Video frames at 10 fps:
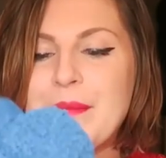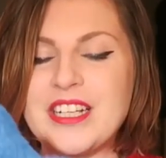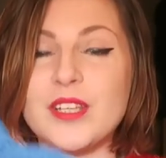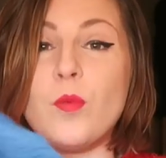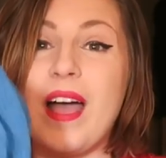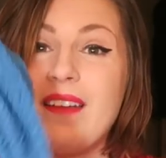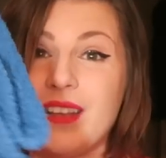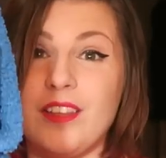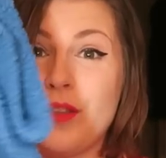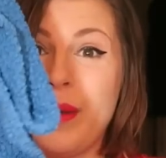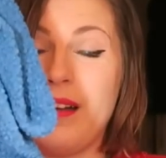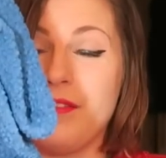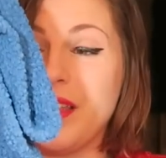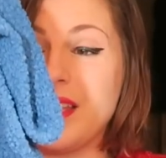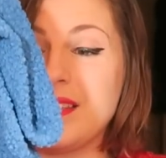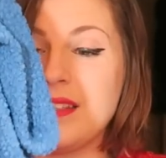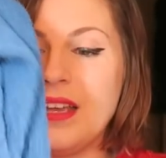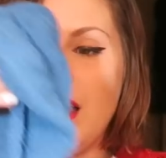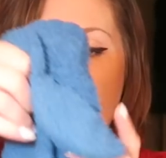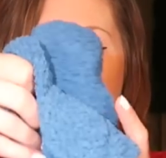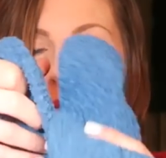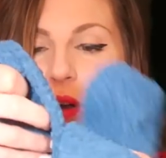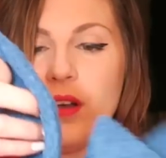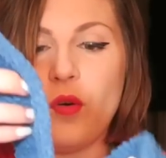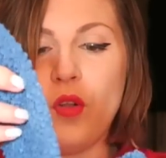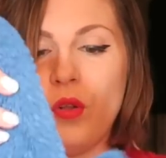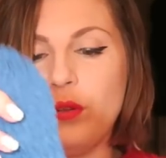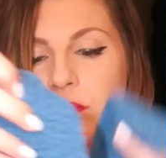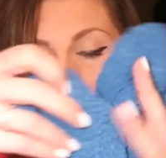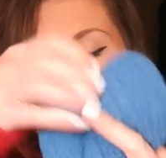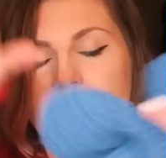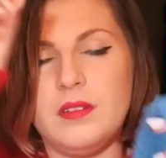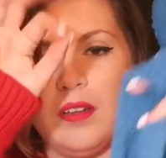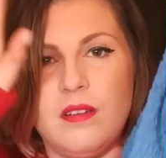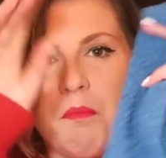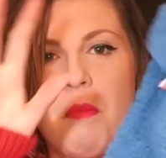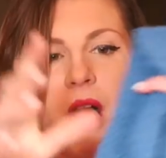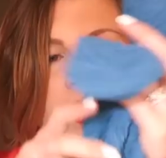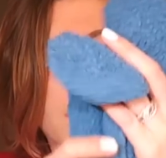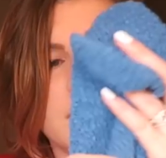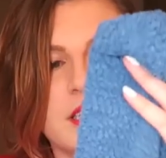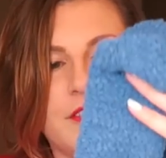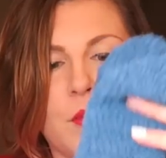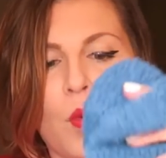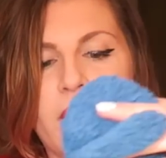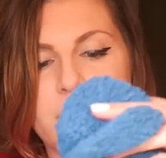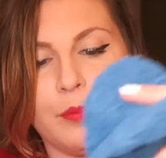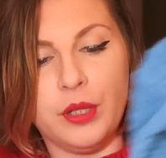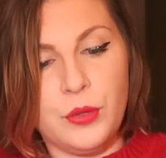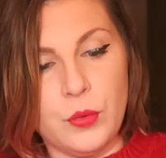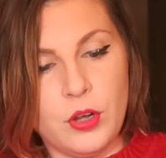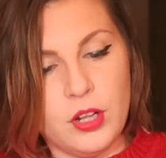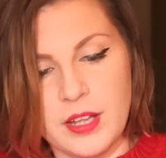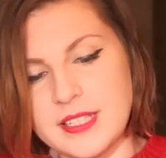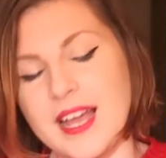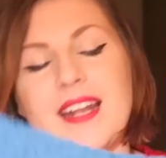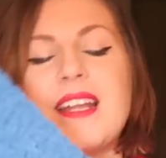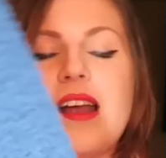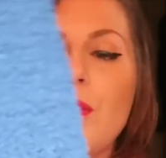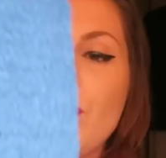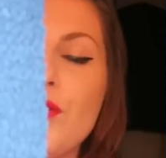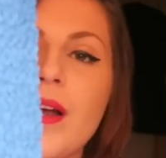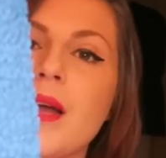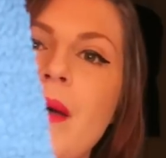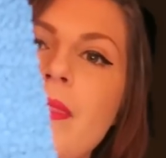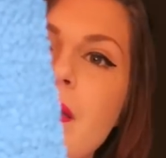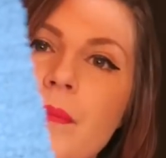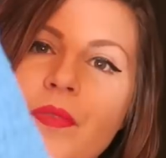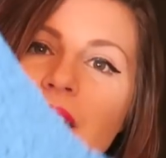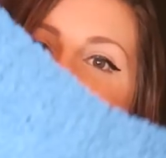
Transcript: I'm actually wearing the other pair of these. They were all marled, different white and blue colours. And I wouldn't recommend them.